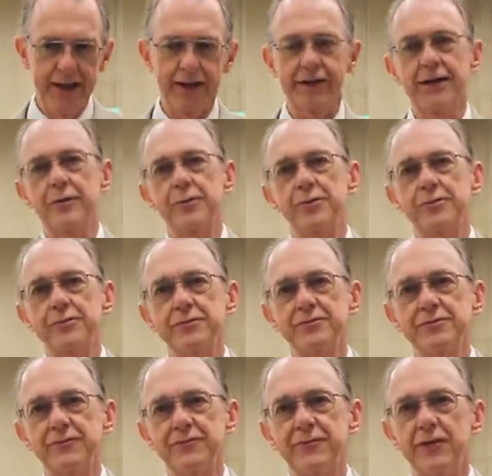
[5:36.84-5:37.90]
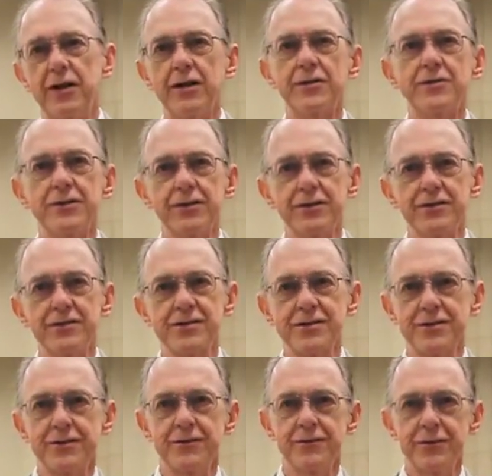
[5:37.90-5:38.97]
had a couple
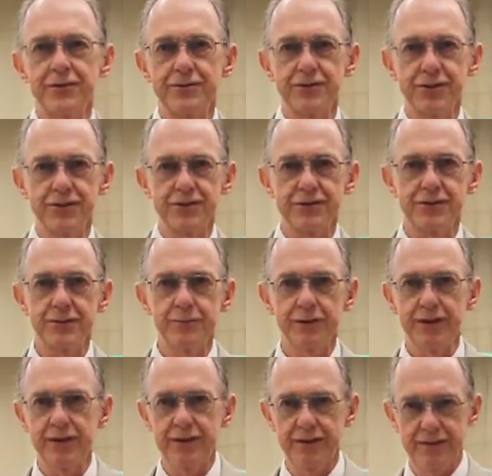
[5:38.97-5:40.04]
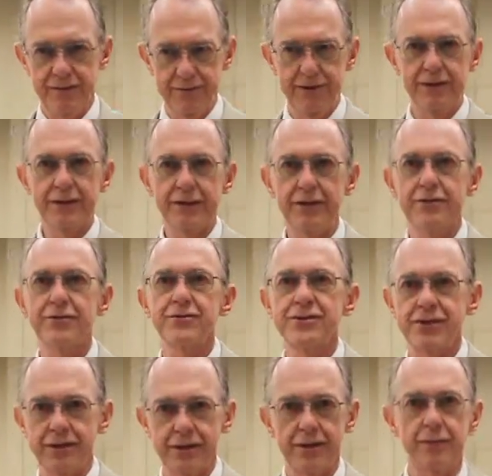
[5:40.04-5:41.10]
volunteers that chose to be the
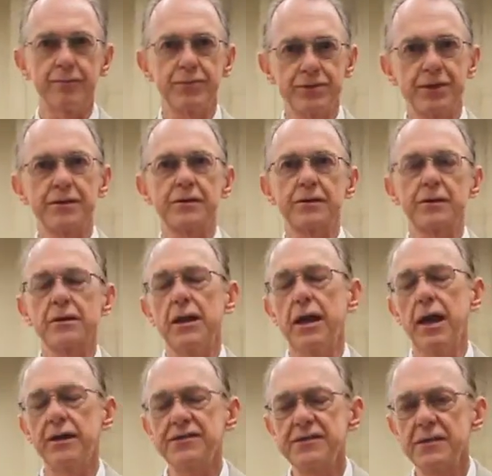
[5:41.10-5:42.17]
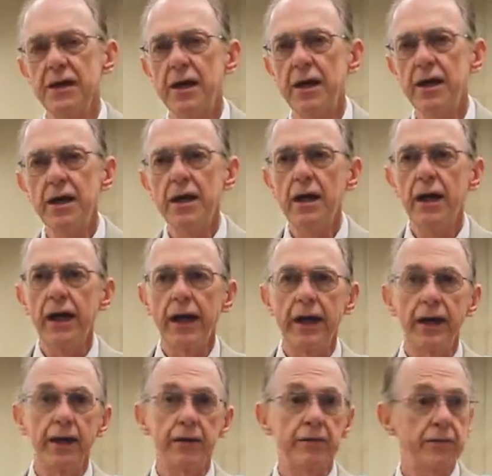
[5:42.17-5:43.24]
leaders in their particular class,
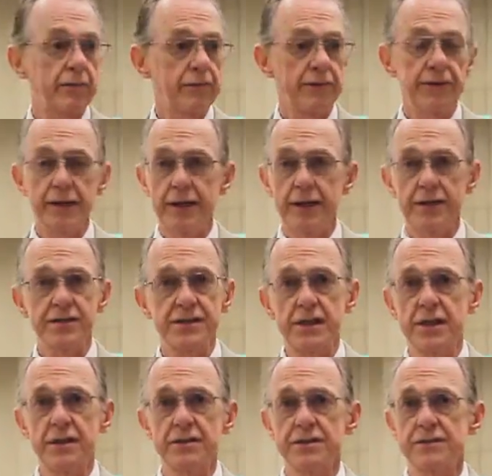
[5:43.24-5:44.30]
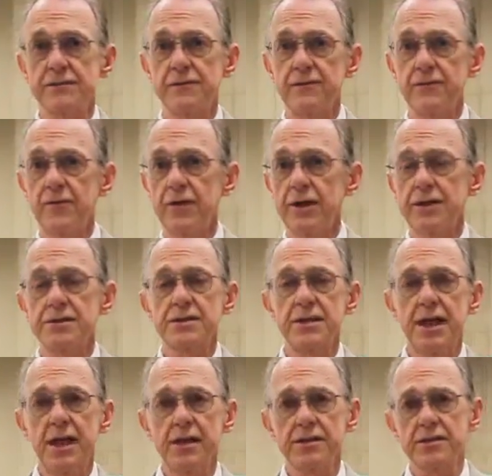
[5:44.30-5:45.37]
and they assigned
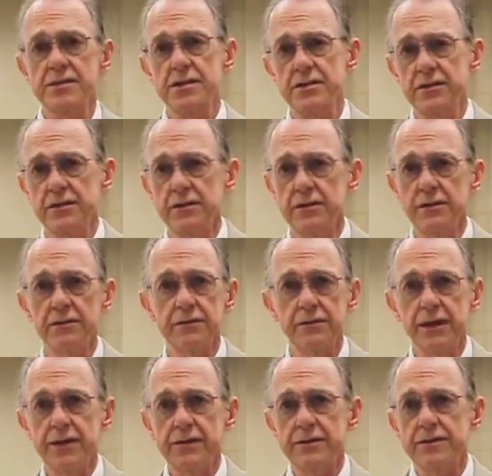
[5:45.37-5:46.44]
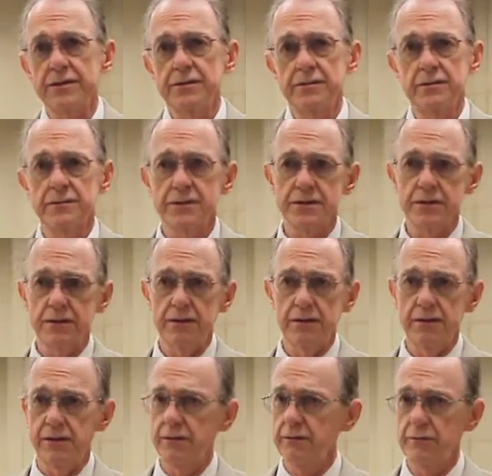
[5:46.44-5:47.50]
various tasks to the other students,
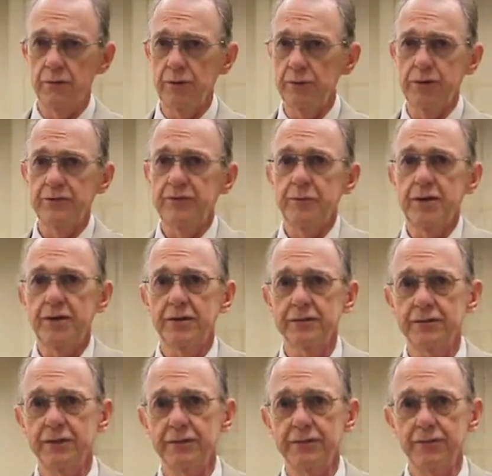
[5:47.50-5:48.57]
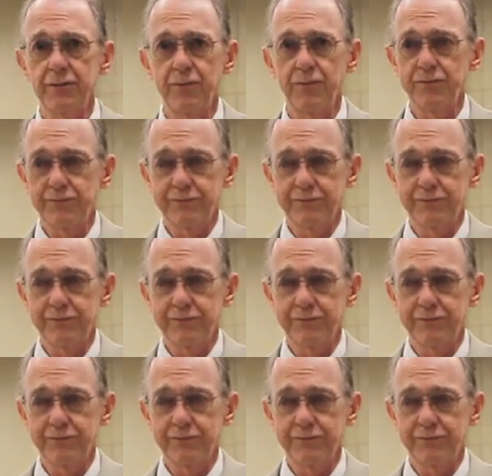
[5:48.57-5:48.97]
and we went from there, and